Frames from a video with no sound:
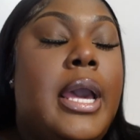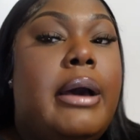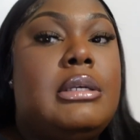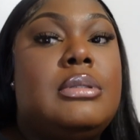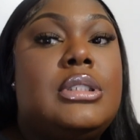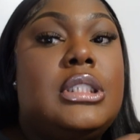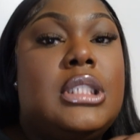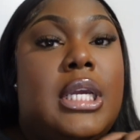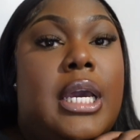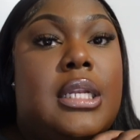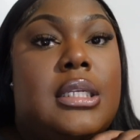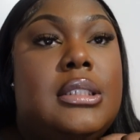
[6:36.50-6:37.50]
I was supposed to show
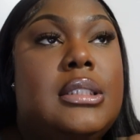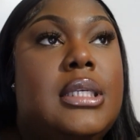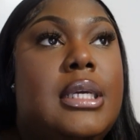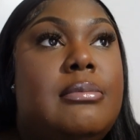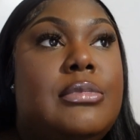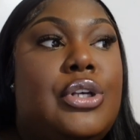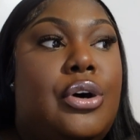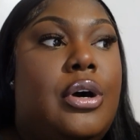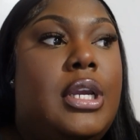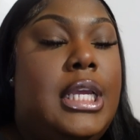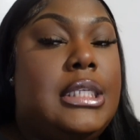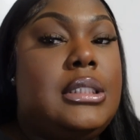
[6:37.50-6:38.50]
y'all the Skims haul
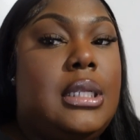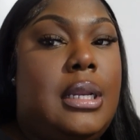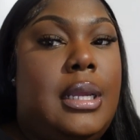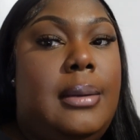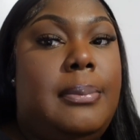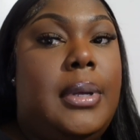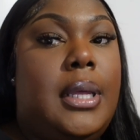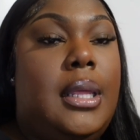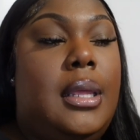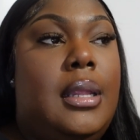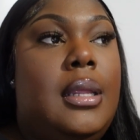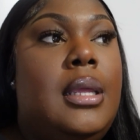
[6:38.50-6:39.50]
yesterday, but
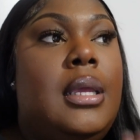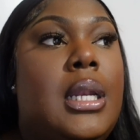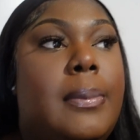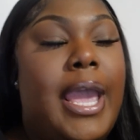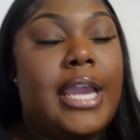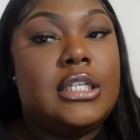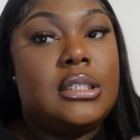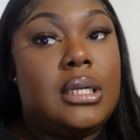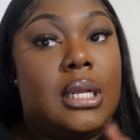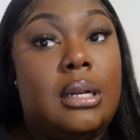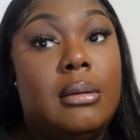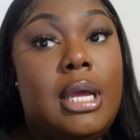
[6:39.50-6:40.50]
the package didn't
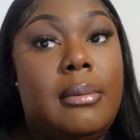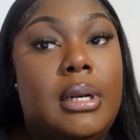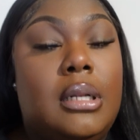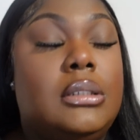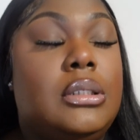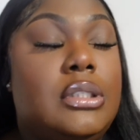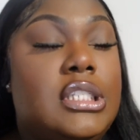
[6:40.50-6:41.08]
end up coming until